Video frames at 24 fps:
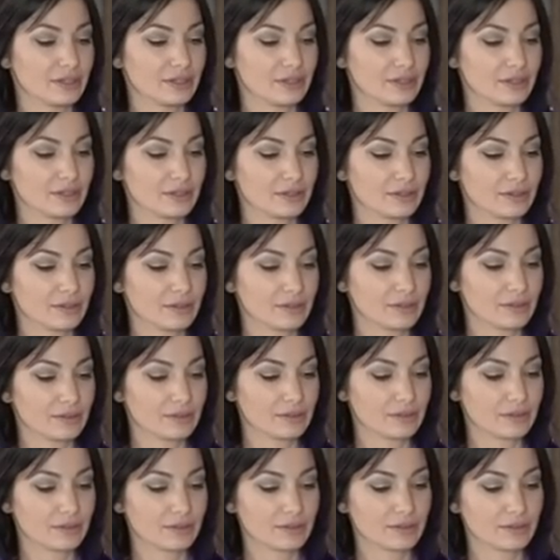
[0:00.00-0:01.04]

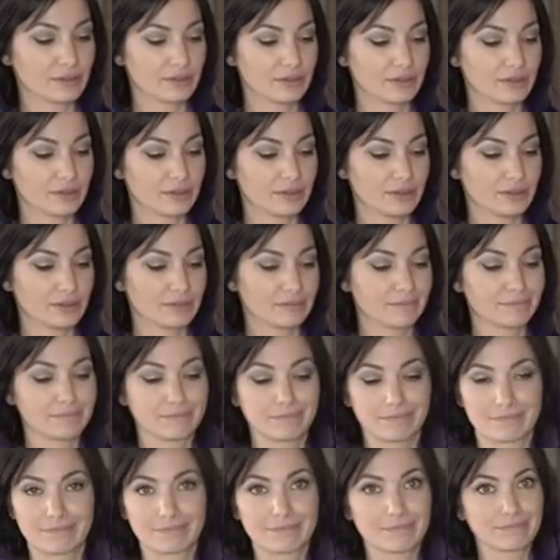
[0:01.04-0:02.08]

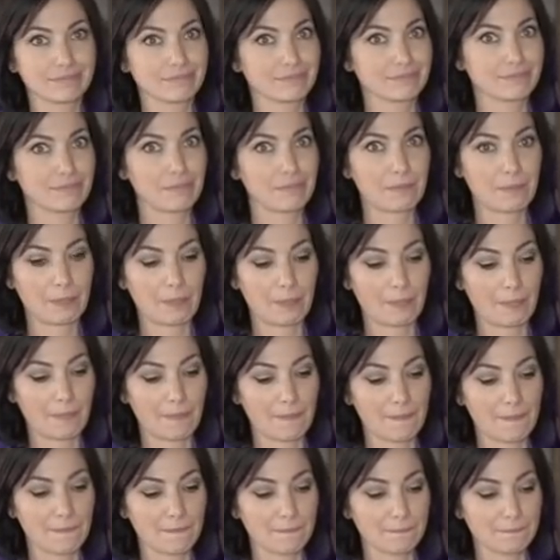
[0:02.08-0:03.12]

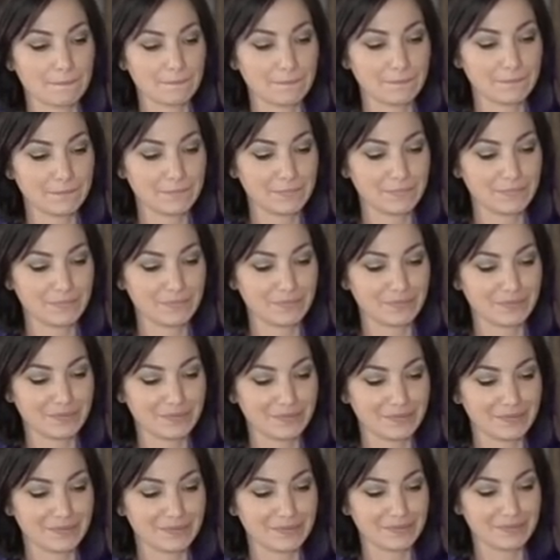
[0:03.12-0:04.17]

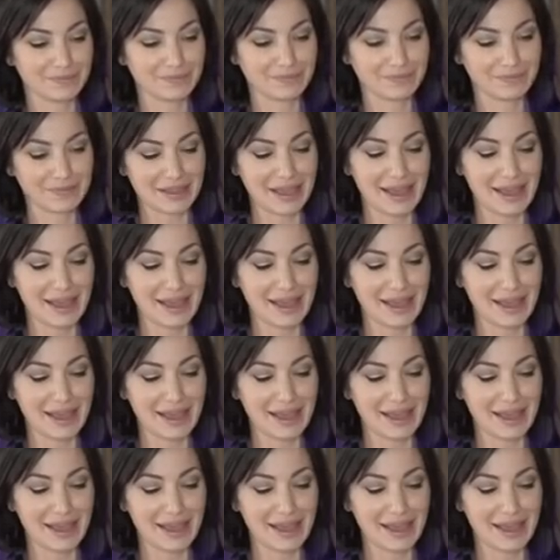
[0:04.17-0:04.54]
The person shown says nothing.